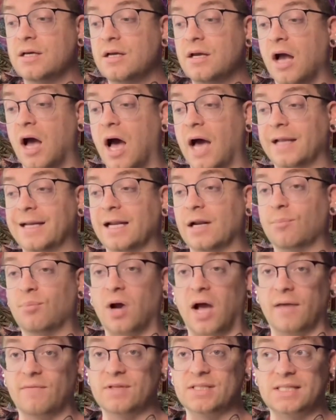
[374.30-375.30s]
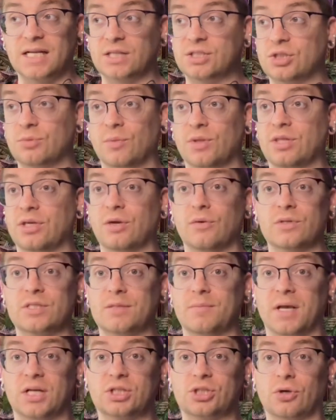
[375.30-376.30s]
I need a private session with you to
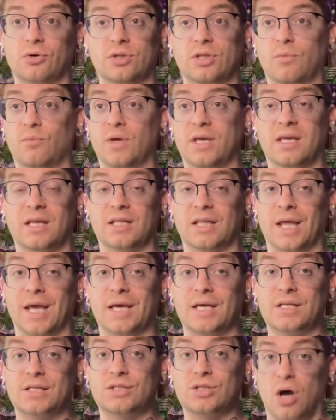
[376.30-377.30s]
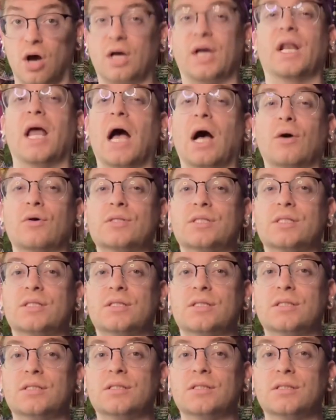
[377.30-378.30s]
make sure that we can, talk it out,
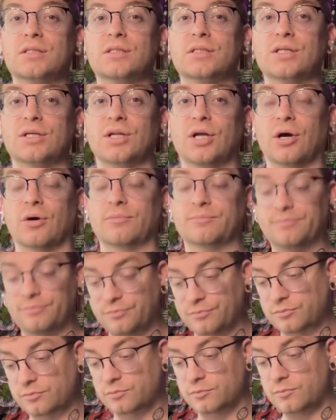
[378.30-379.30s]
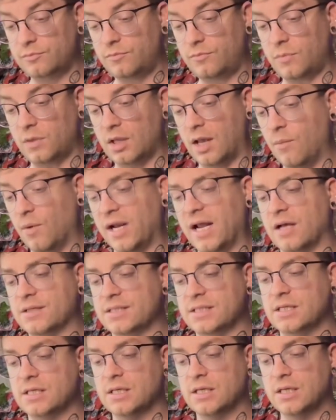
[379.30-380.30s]
What
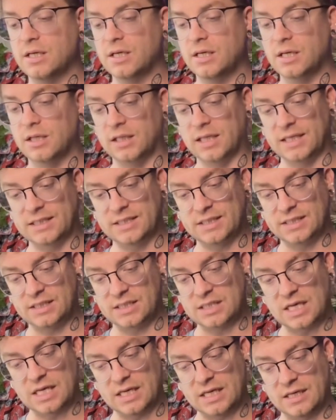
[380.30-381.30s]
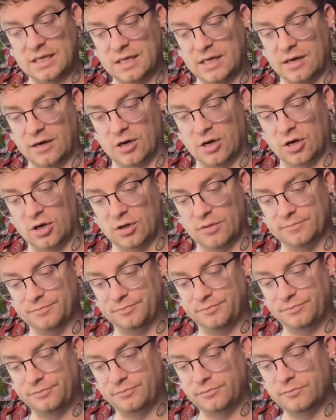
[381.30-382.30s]
else? Let's see here.
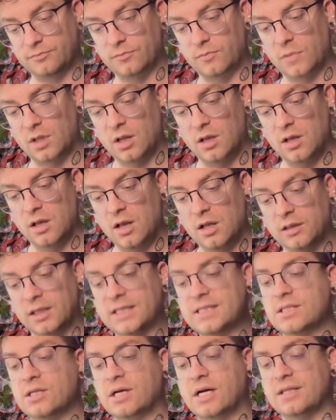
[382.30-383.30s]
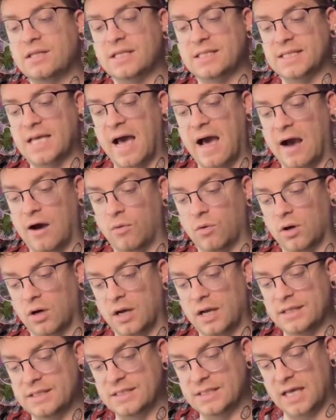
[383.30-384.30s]
Let's look at the Tower
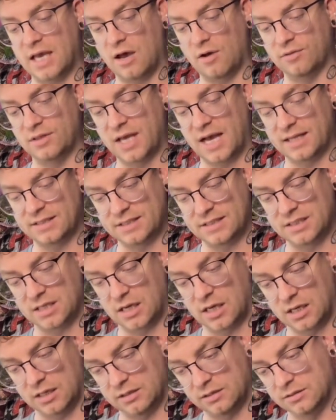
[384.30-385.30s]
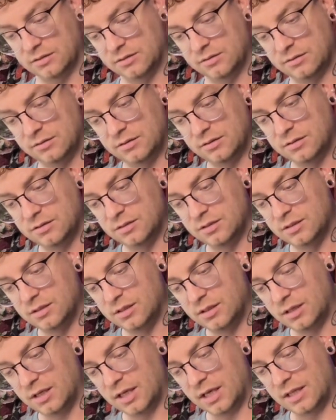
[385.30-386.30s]
and see how that's done
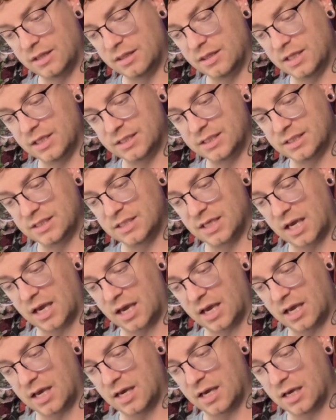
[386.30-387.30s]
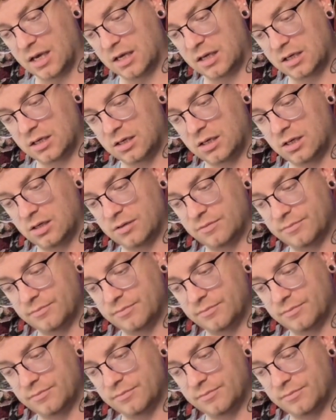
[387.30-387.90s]
in this deck.